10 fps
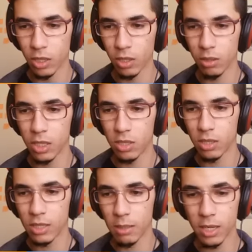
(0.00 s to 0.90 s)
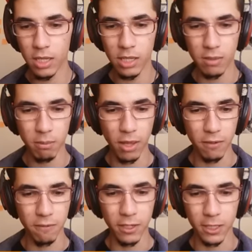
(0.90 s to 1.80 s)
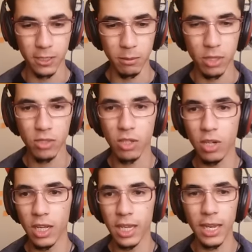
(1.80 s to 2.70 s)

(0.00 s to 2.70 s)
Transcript: Okay, we need to contaminate this motherfucker because they're gonna